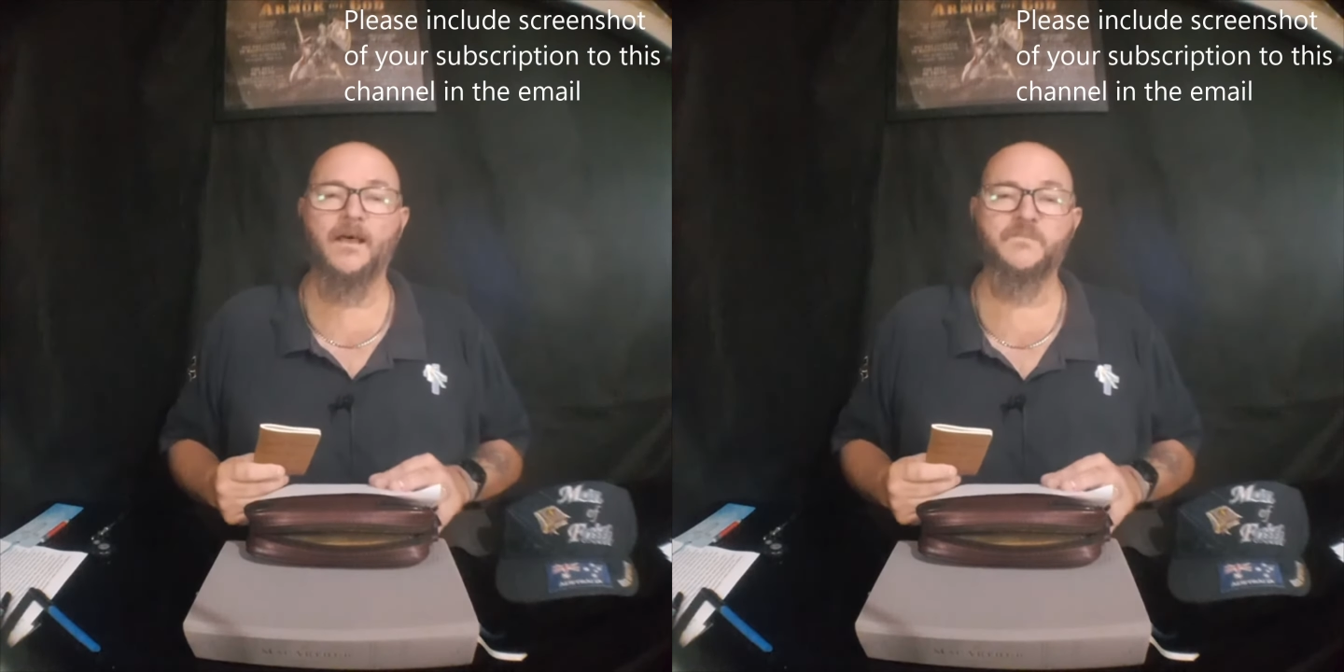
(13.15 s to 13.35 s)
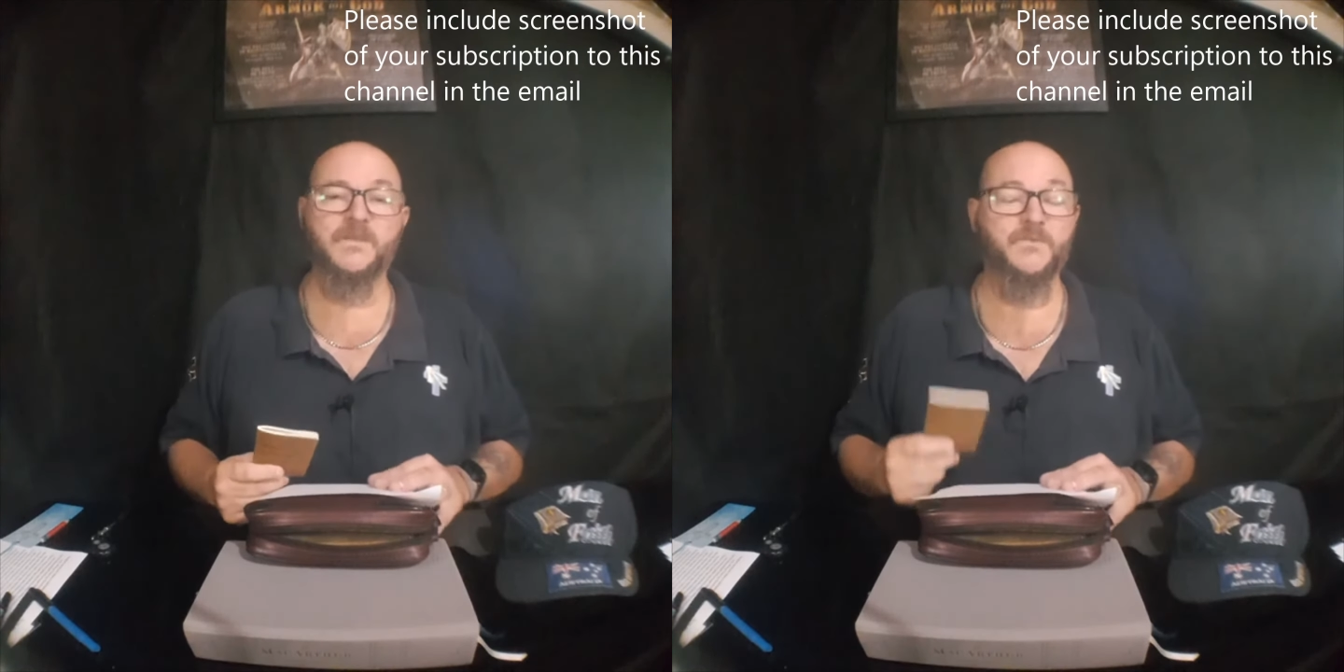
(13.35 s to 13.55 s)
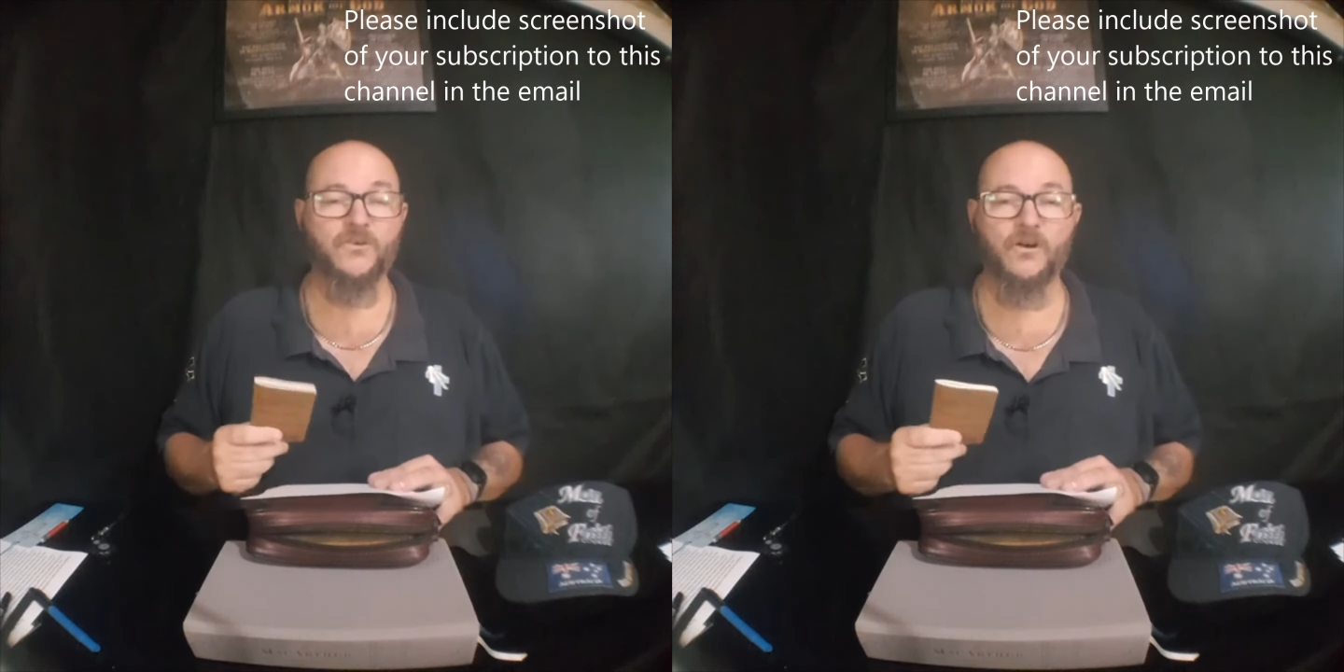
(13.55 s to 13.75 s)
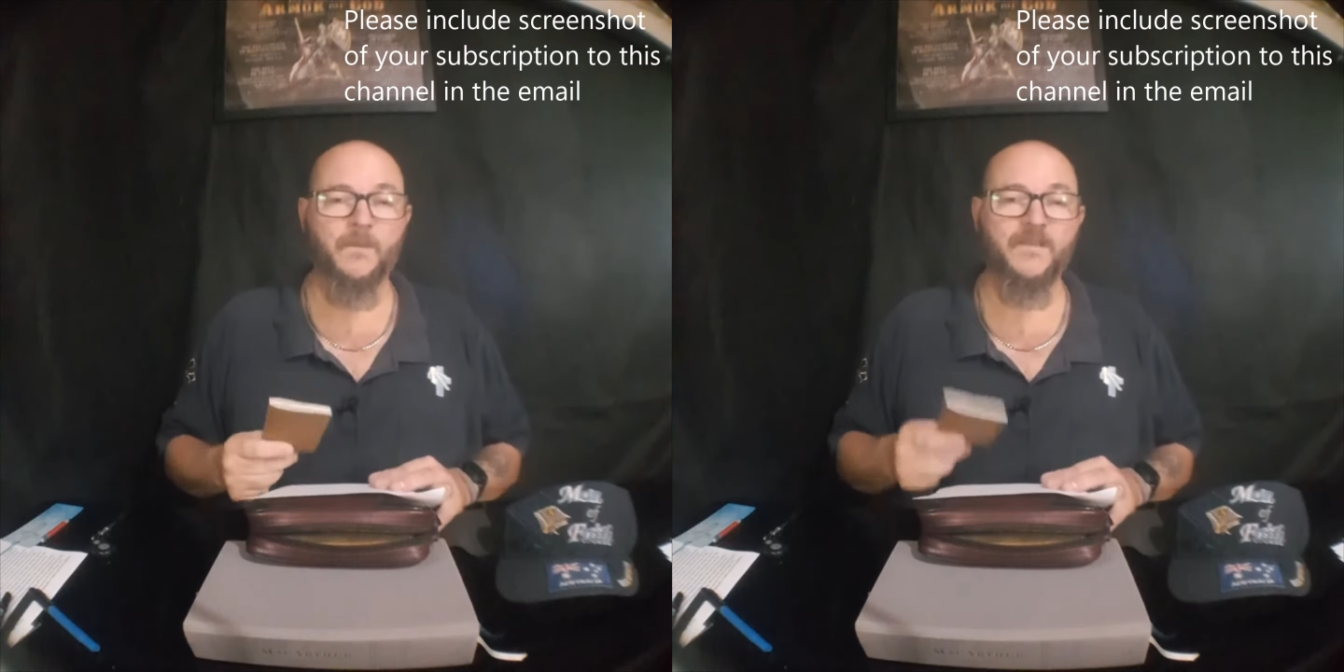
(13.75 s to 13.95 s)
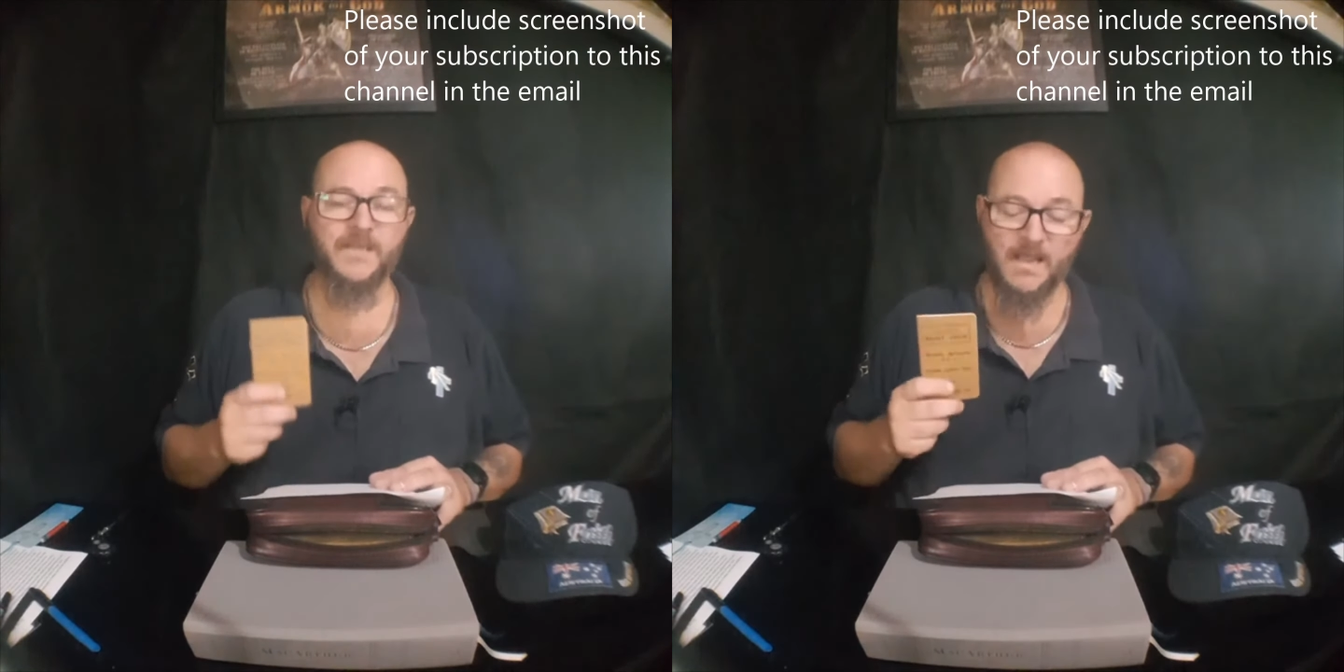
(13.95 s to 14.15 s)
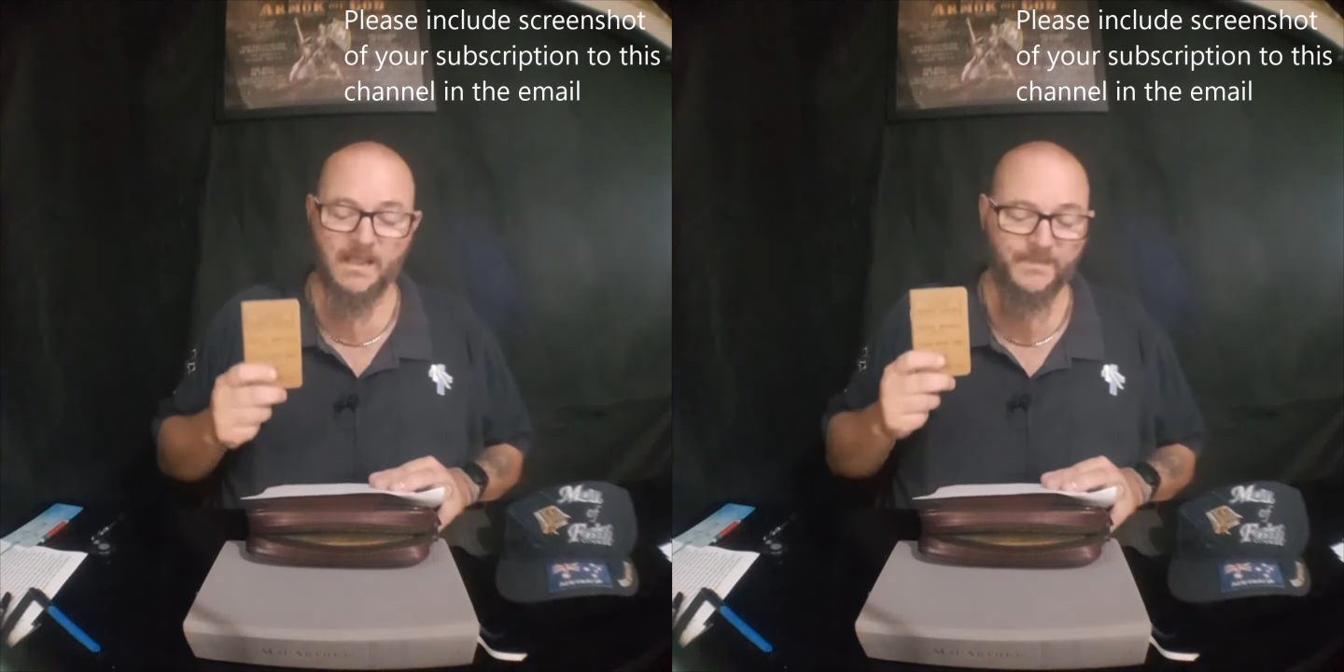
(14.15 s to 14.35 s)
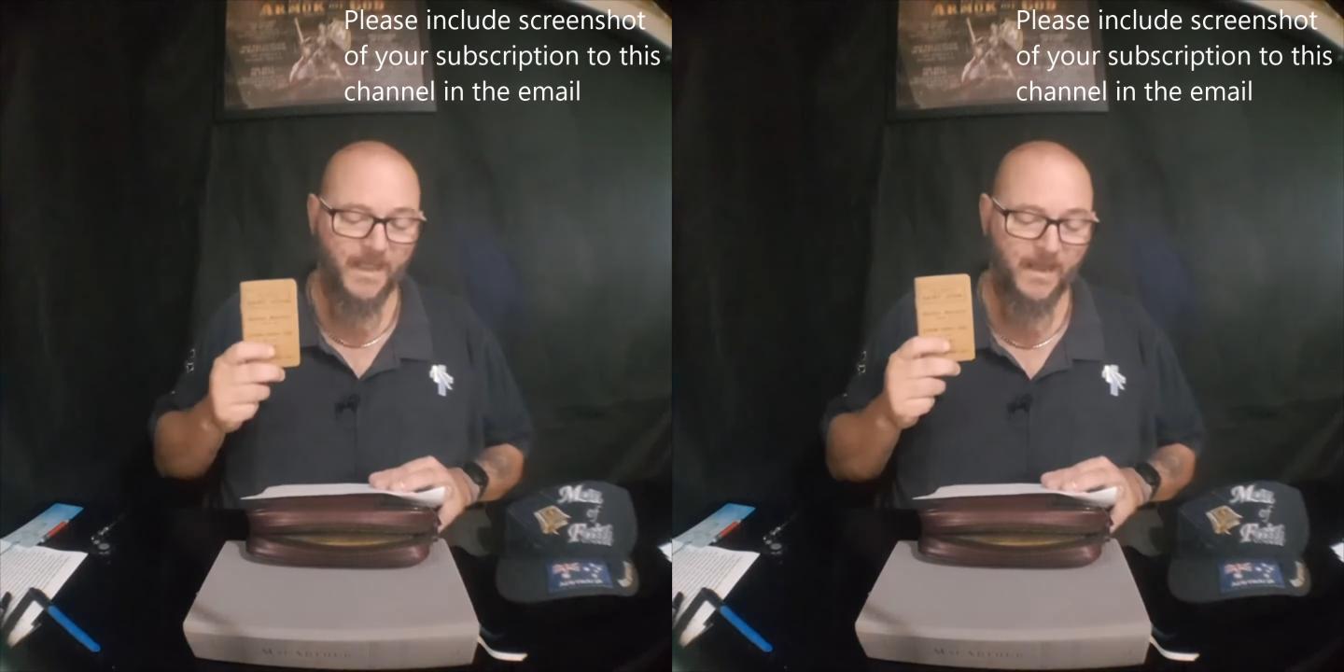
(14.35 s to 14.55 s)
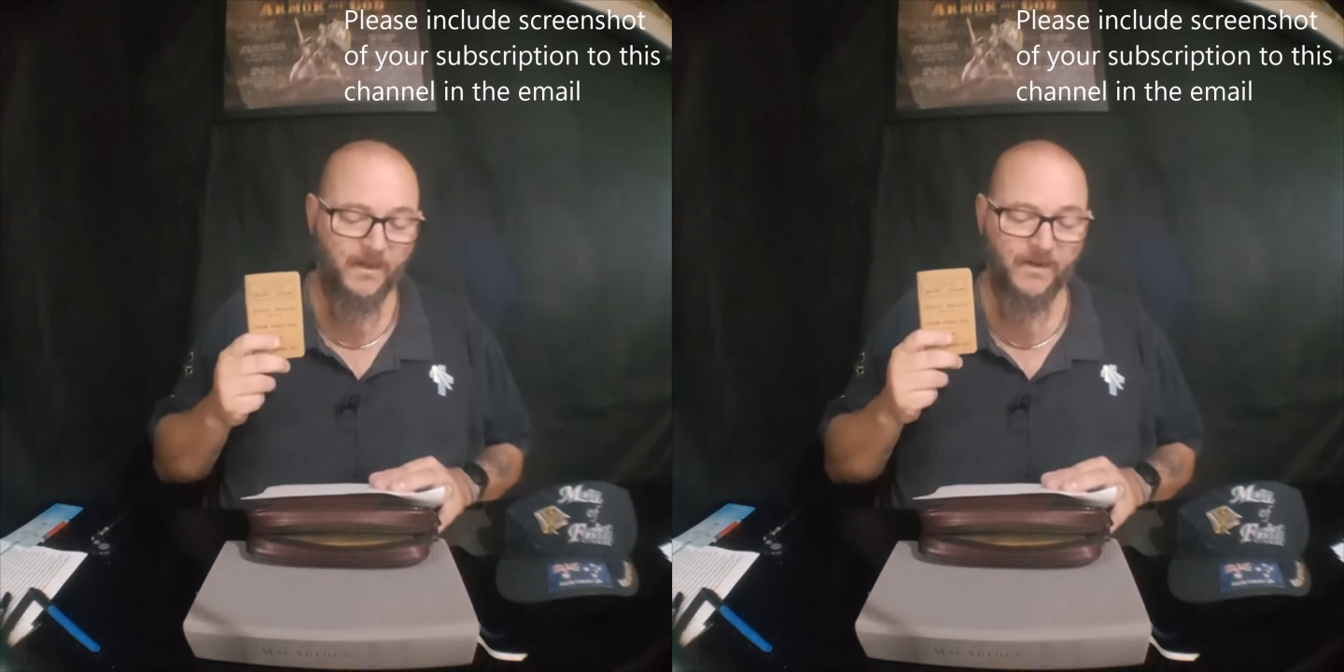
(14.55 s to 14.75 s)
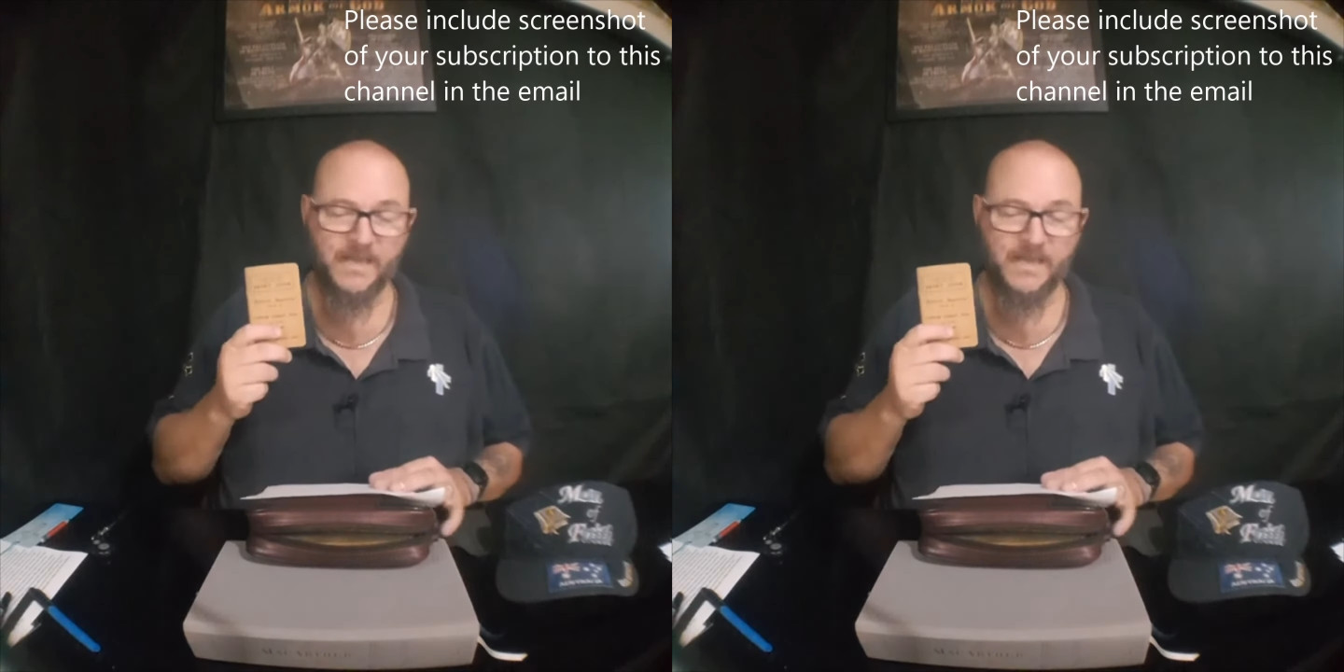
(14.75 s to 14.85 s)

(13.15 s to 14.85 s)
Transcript: subscribers. There